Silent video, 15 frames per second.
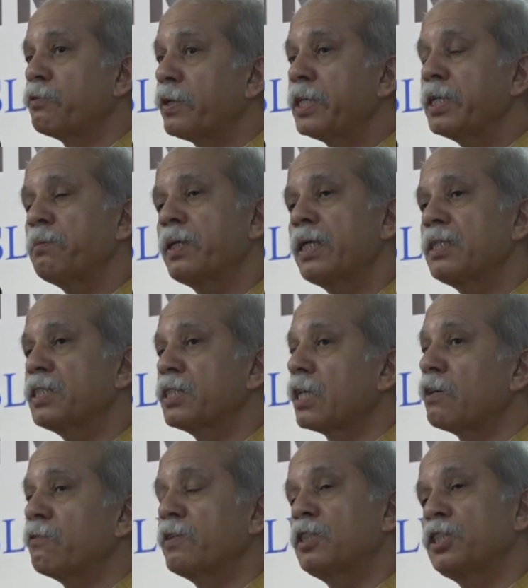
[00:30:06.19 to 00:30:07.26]
20 minutes
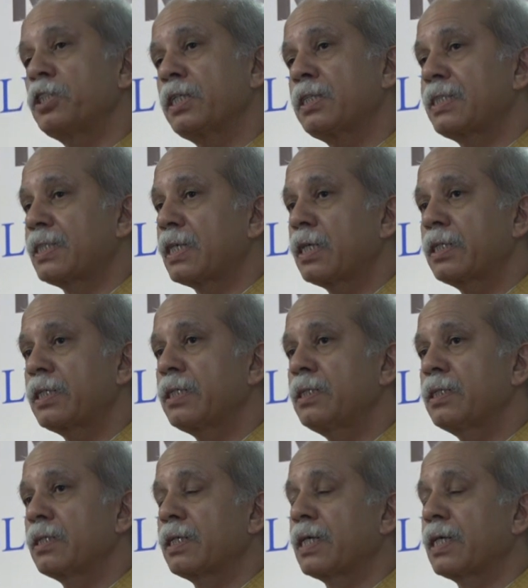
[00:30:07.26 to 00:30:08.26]
after she had started,